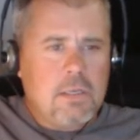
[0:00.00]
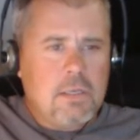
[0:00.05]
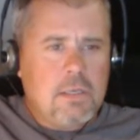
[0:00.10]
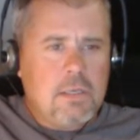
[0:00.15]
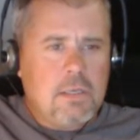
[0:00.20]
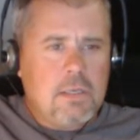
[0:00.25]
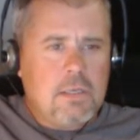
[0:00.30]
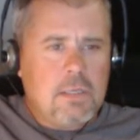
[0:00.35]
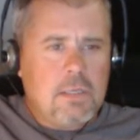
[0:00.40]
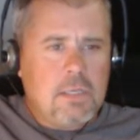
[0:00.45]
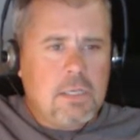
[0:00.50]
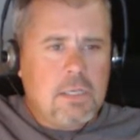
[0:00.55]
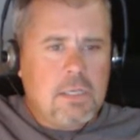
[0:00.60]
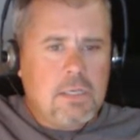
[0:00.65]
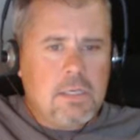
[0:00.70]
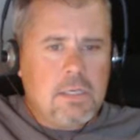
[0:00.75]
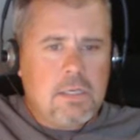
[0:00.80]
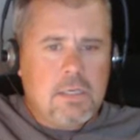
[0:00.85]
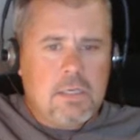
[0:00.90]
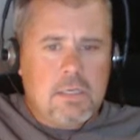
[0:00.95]

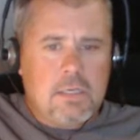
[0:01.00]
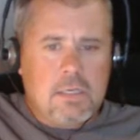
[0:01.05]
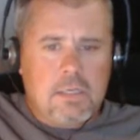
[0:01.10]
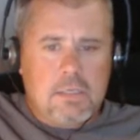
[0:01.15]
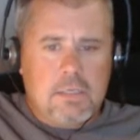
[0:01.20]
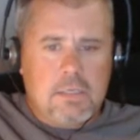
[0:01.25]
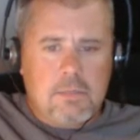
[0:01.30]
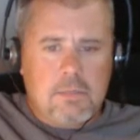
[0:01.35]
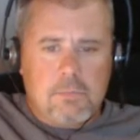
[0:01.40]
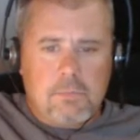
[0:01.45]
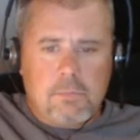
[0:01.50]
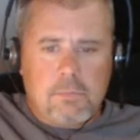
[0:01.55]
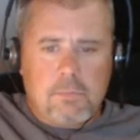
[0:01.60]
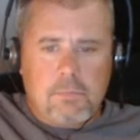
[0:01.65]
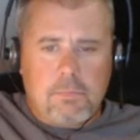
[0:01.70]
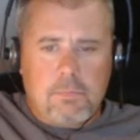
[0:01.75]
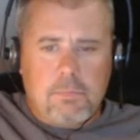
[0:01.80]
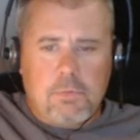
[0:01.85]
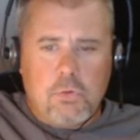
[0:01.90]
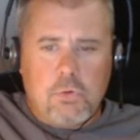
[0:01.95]
And
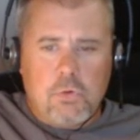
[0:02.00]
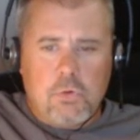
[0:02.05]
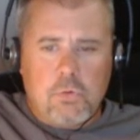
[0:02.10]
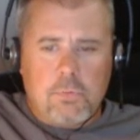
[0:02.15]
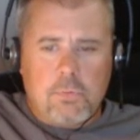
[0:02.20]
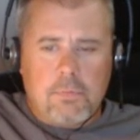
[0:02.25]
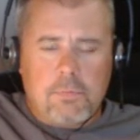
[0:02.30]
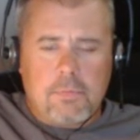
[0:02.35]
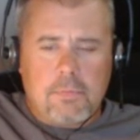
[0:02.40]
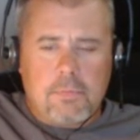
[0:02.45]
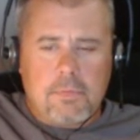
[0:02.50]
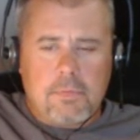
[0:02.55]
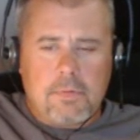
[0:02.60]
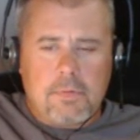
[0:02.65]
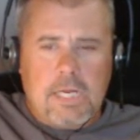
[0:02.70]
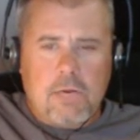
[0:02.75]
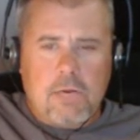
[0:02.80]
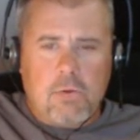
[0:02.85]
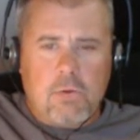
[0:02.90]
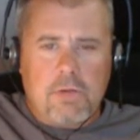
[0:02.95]
boom.
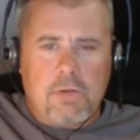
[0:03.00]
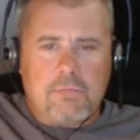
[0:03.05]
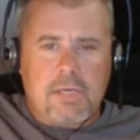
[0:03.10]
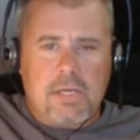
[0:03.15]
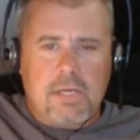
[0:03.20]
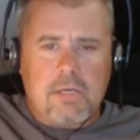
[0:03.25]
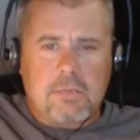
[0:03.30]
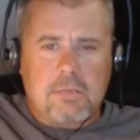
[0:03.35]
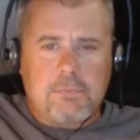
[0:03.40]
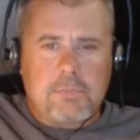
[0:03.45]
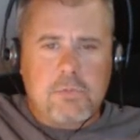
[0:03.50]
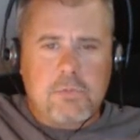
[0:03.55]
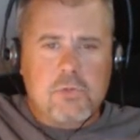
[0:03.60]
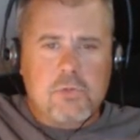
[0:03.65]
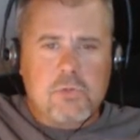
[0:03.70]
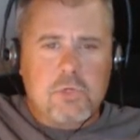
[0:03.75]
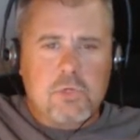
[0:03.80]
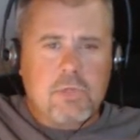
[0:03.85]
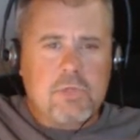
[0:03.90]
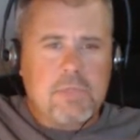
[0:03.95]
Now I've got a picture
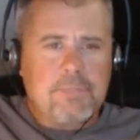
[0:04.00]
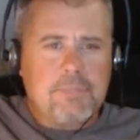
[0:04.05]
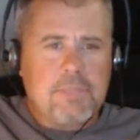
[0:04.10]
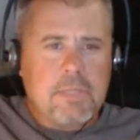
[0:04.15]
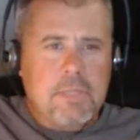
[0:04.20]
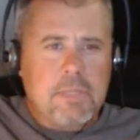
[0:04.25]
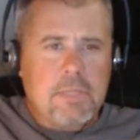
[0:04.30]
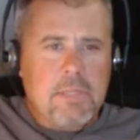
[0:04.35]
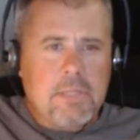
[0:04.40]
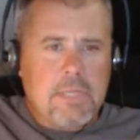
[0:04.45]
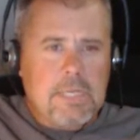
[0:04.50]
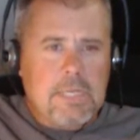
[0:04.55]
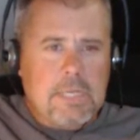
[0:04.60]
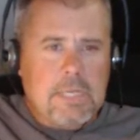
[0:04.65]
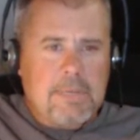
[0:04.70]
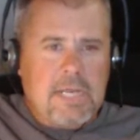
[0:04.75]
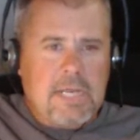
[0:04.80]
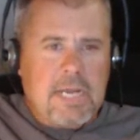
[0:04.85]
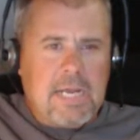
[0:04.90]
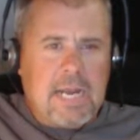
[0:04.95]
of it. And I'm
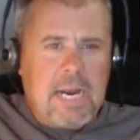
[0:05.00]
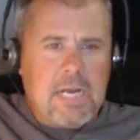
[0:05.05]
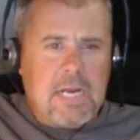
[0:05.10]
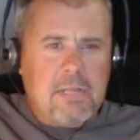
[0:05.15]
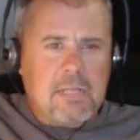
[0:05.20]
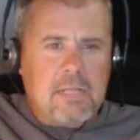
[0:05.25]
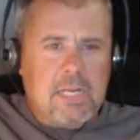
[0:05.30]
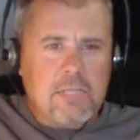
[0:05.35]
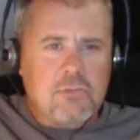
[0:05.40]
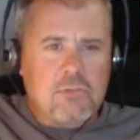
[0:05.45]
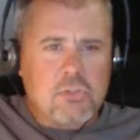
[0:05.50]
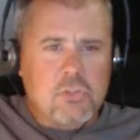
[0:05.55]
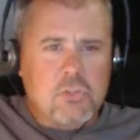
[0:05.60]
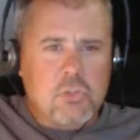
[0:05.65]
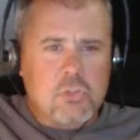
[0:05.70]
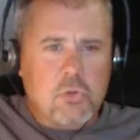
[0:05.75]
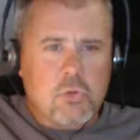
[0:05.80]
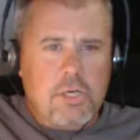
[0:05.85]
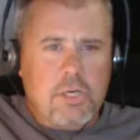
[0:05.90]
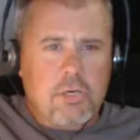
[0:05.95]
going to highlight just
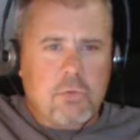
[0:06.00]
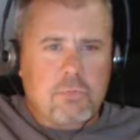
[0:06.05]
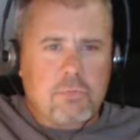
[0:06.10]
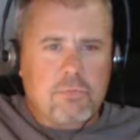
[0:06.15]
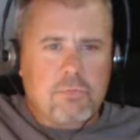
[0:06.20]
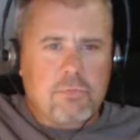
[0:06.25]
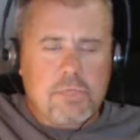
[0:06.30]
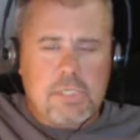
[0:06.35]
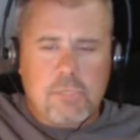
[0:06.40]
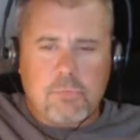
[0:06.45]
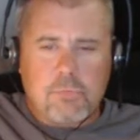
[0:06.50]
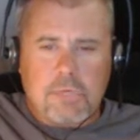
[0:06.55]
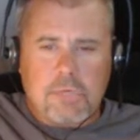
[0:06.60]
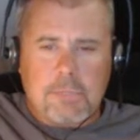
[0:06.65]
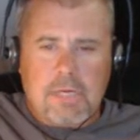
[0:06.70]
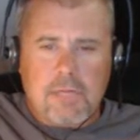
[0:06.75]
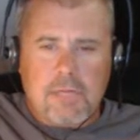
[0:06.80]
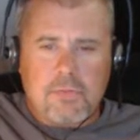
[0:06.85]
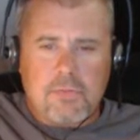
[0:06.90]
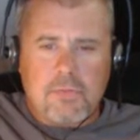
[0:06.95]
so I don't forget when I'm
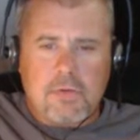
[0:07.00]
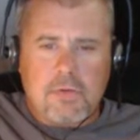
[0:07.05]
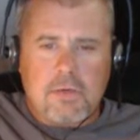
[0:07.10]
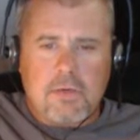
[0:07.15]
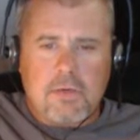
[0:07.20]
out there